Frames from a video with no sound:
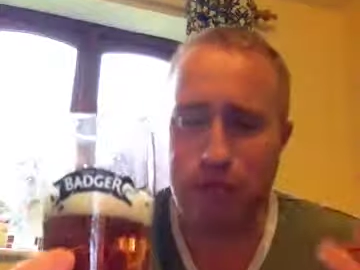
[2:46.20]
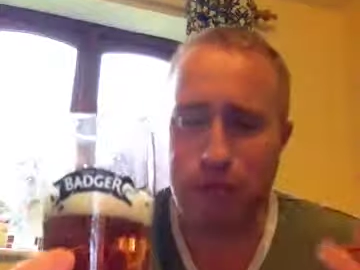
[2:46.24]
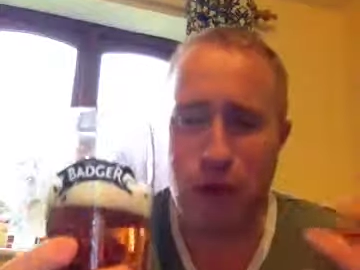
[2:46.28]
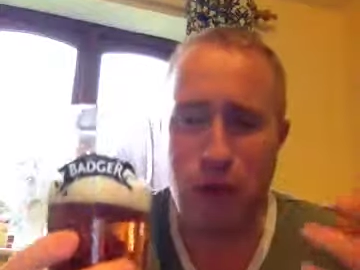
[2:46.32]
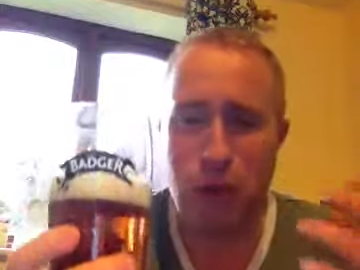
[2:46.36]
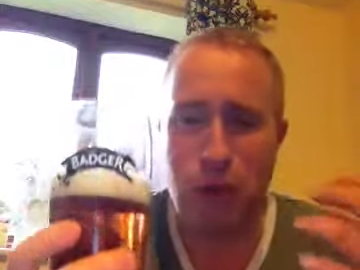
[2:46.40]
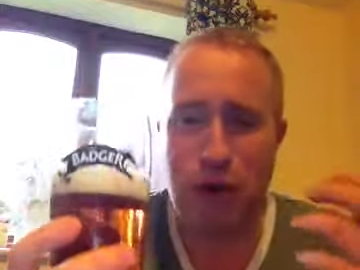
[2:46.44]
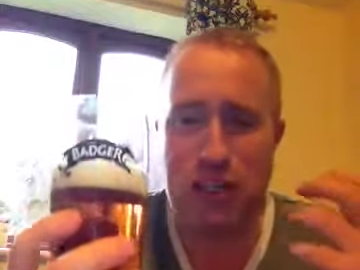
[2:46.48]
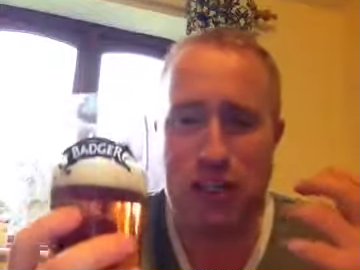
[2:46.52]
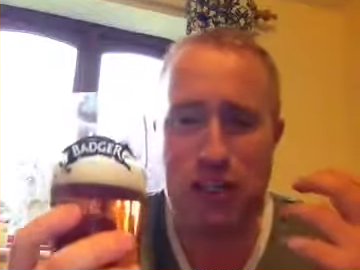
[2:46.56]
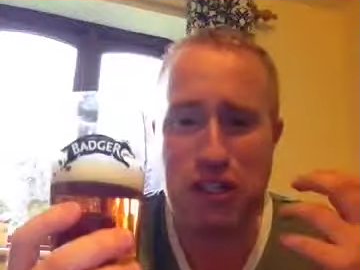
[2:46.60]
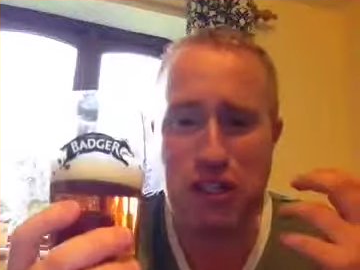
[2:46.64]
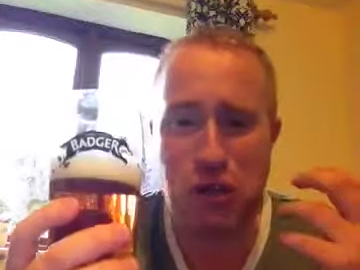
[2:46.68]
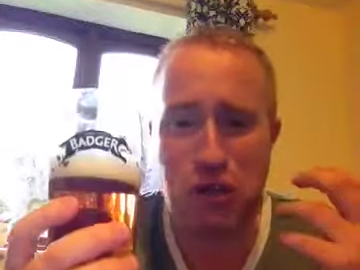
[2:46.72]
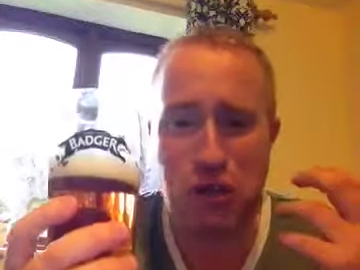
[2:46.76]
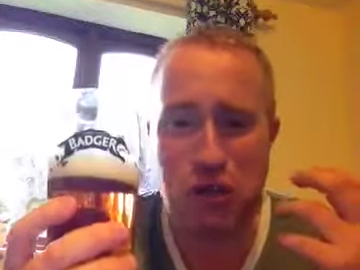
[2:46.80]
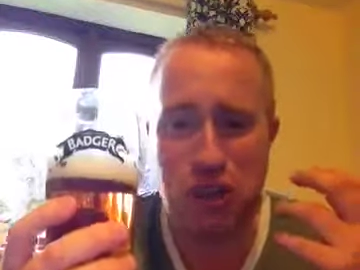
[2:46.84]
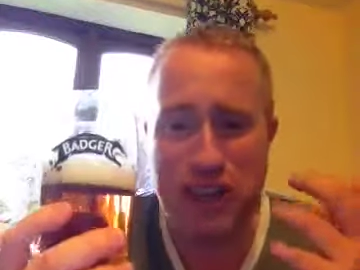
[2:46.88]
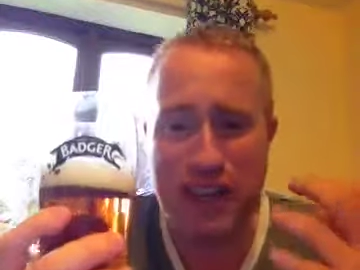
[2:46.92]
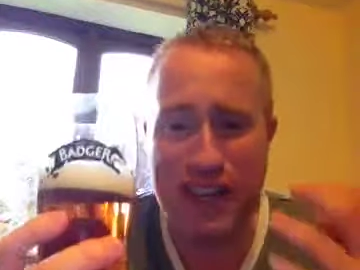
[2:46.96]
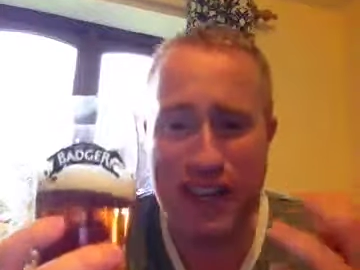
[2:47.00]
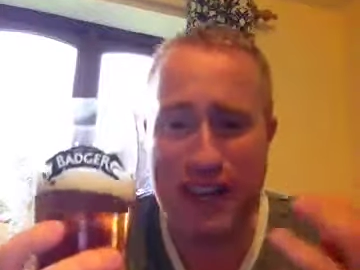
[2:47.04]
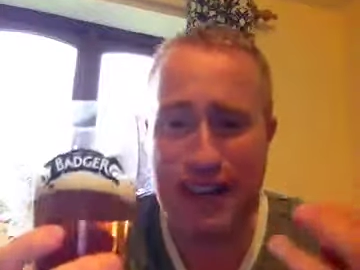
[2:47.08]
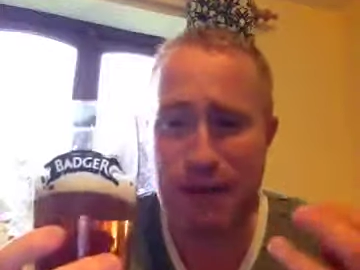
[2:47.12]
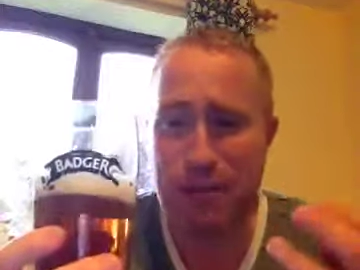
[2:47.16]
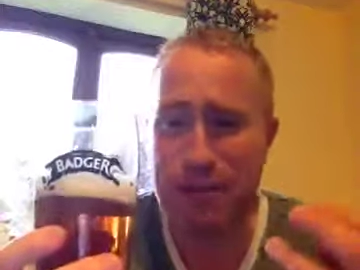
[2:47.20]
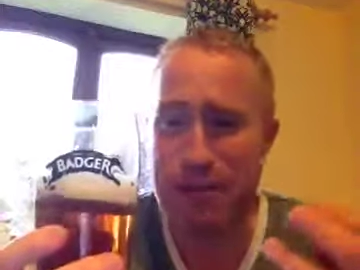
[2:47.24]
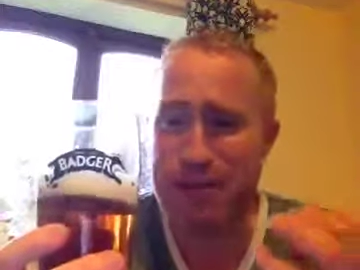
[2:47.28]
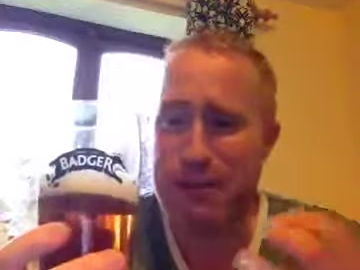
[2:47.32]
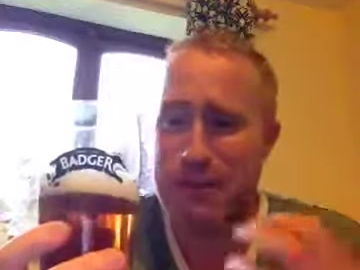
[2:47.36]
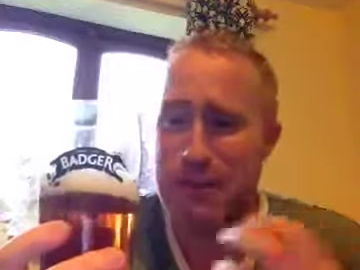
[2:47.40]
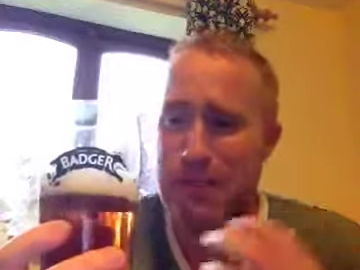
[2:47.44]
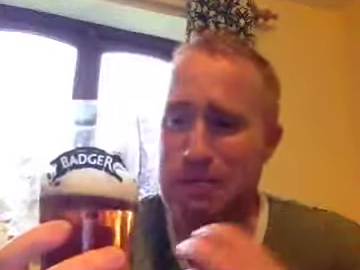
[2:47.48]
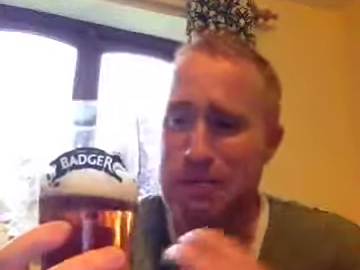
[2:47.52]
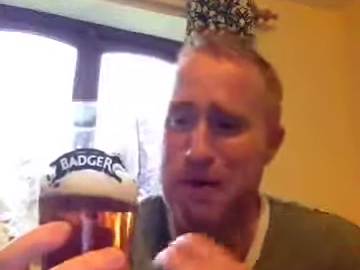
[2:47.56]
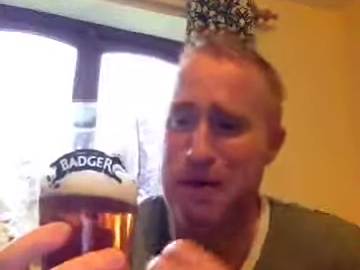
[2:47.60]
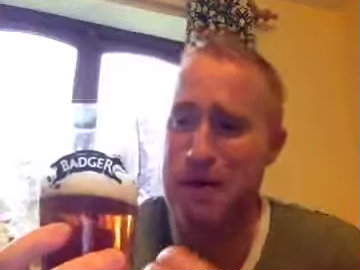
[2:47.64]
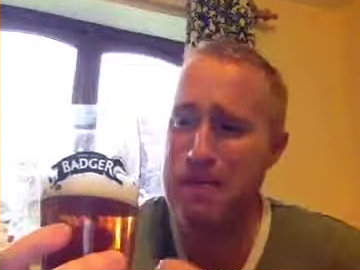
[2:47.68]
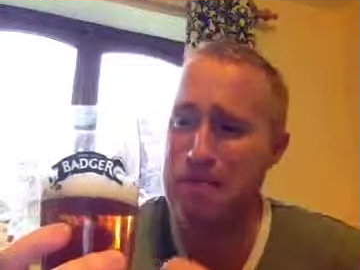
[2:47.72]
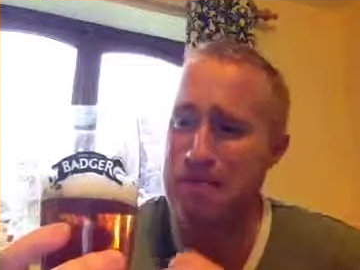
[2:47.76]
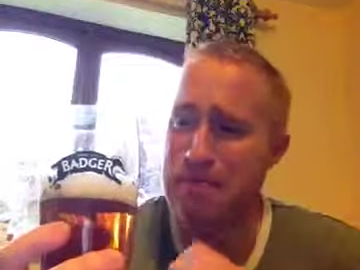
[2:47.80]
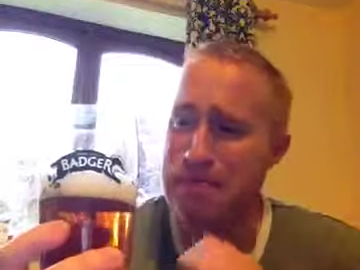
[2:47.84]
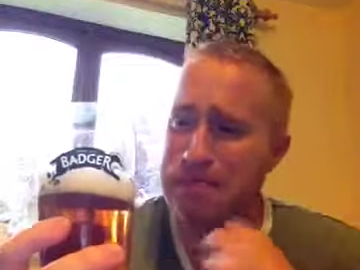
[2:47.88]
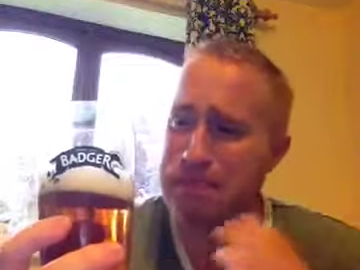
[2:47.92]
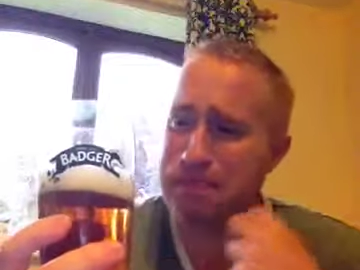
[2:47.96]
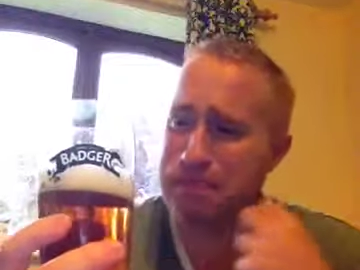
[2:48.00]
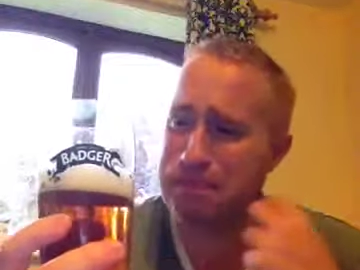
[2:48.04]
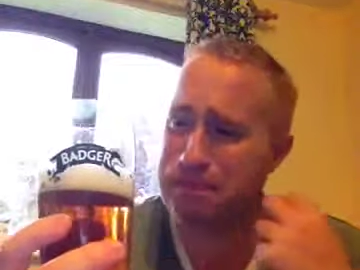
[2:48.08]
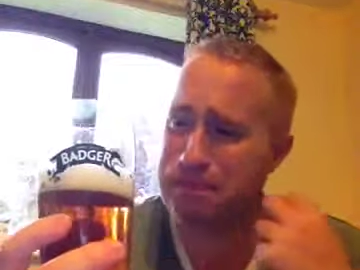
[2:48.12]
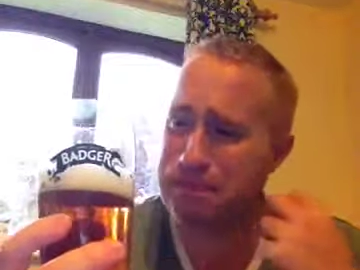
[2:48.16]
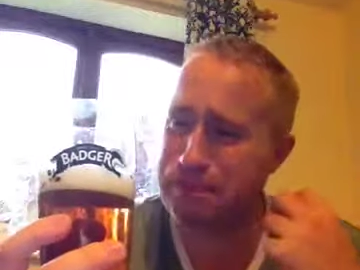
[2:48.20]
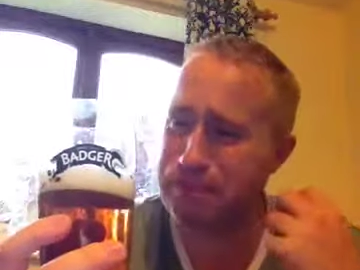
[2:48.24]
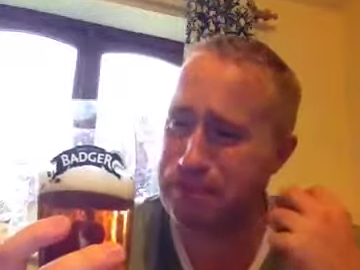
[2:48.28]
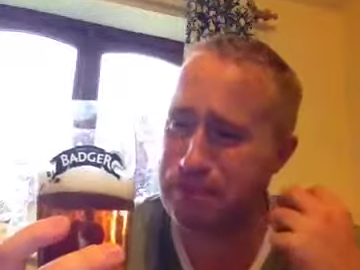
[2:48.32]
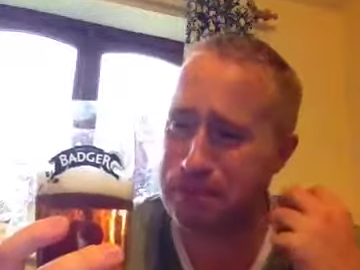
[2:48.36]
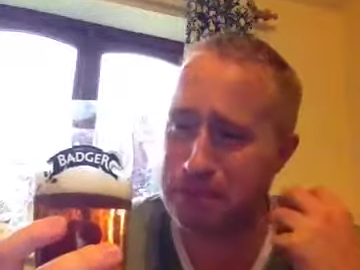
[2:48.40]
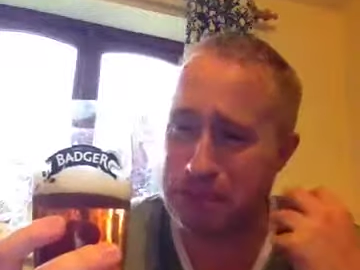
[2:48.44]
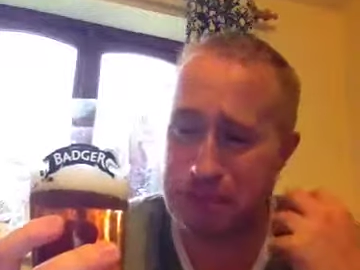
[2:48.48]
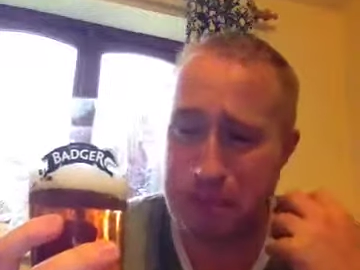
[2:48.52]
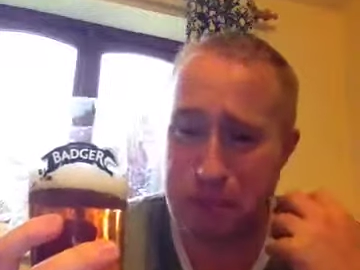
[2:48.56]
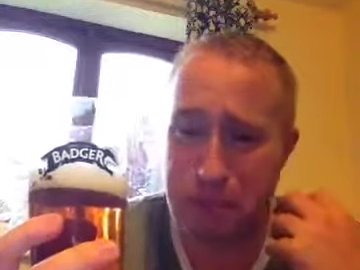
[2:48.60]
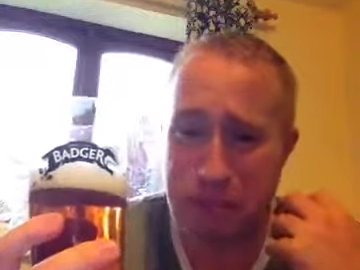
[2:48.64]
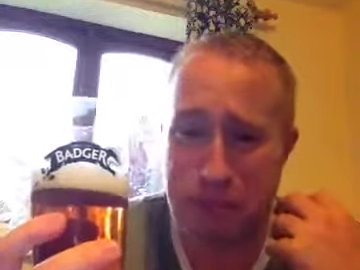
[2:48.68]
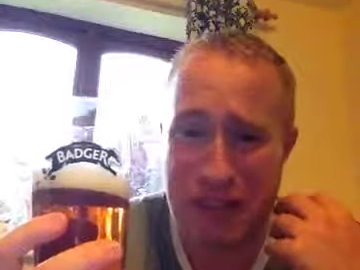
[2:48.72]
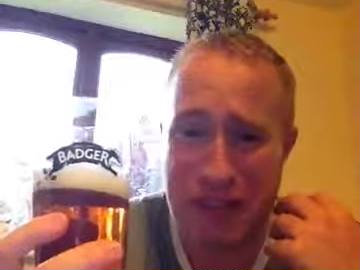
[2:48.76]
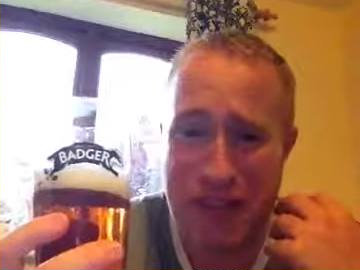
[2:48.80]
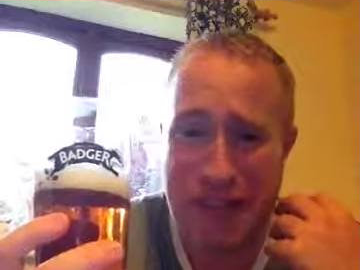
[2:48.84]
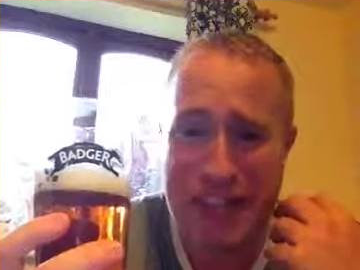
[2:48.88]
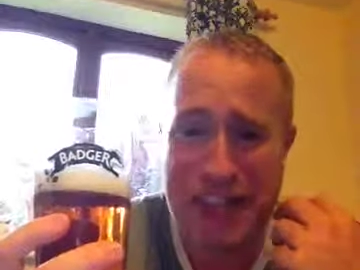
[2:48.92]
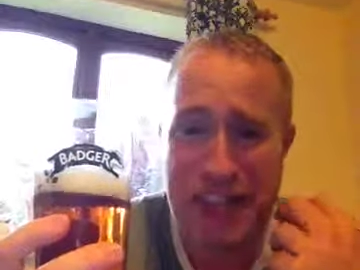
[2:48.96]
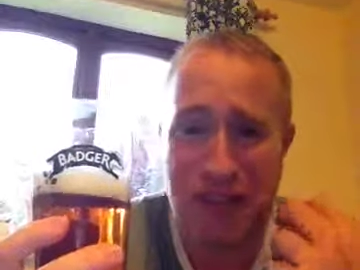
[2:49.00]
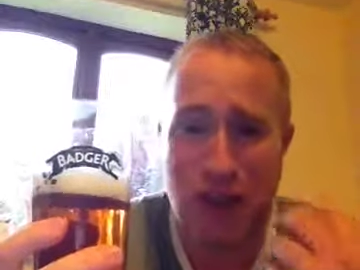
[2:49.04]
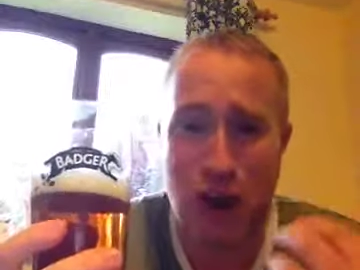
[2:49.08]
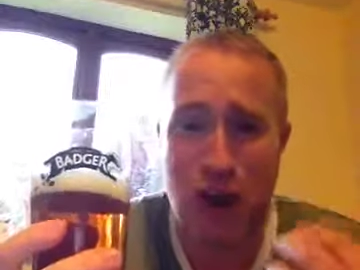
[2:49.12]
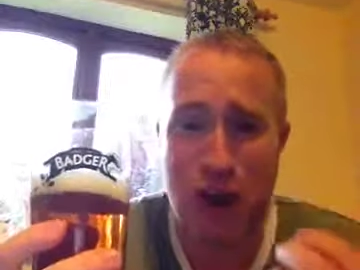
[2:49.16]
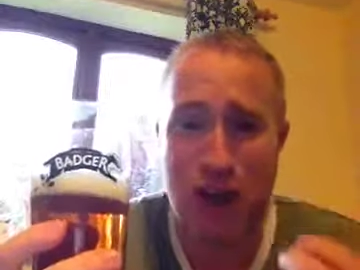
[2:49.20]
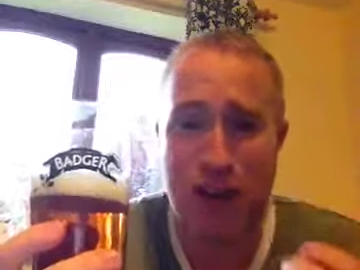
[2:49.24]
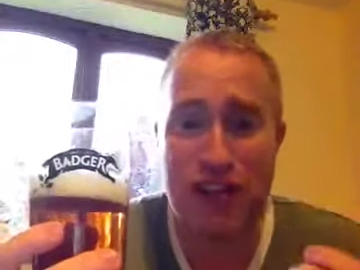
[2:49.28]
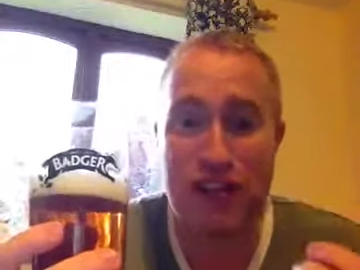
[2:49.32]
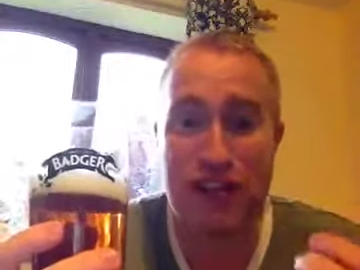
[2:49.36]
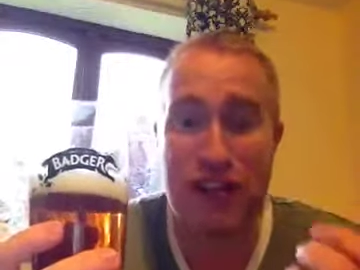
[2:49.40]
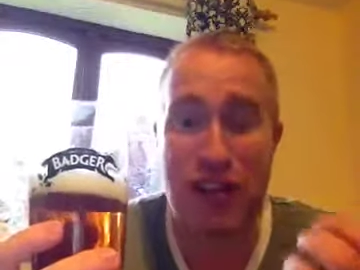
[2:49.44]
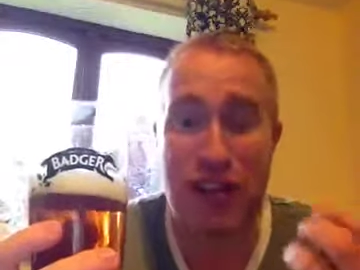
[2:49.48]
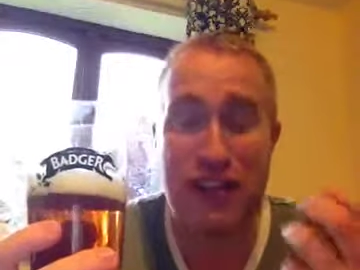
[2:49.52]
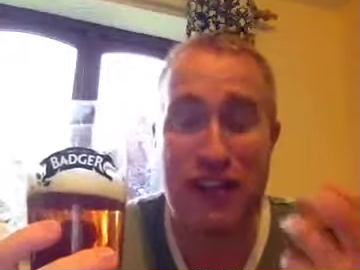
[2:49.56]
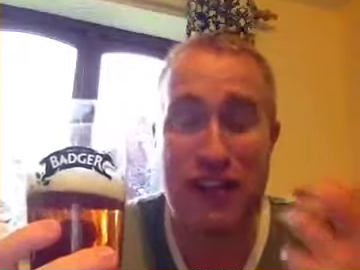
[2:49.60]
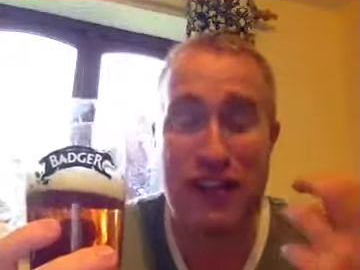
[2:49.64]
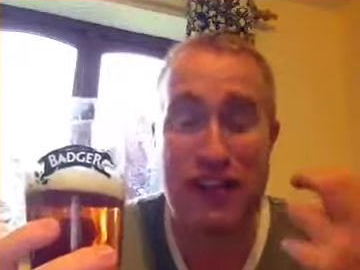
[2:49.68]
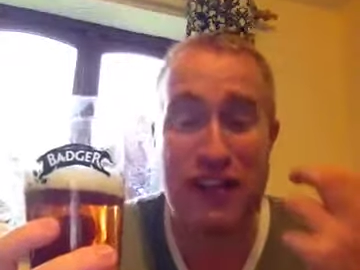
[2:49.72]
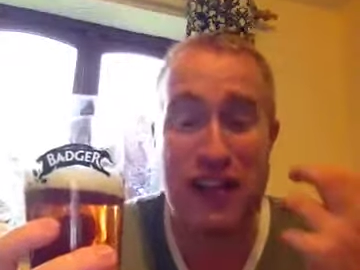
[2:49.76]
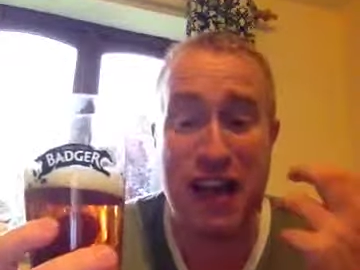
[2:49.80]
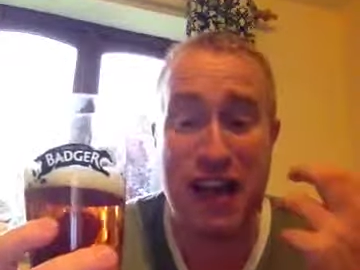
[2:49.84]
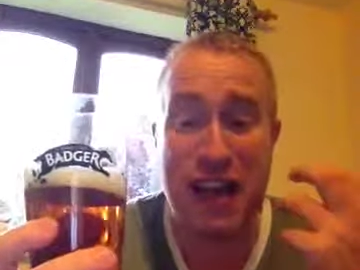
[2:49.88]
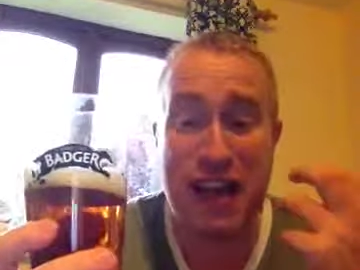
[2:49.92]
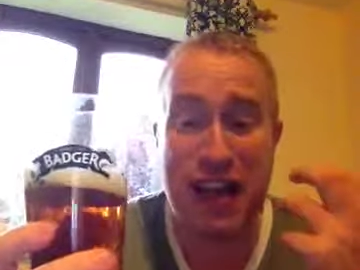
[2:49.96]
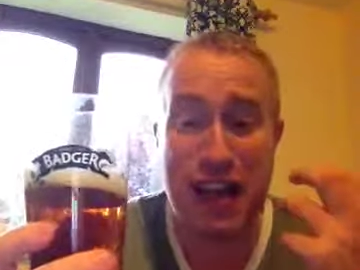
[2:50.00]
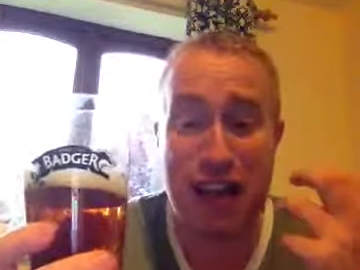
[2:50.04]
What is so unique about this beer is how they've got this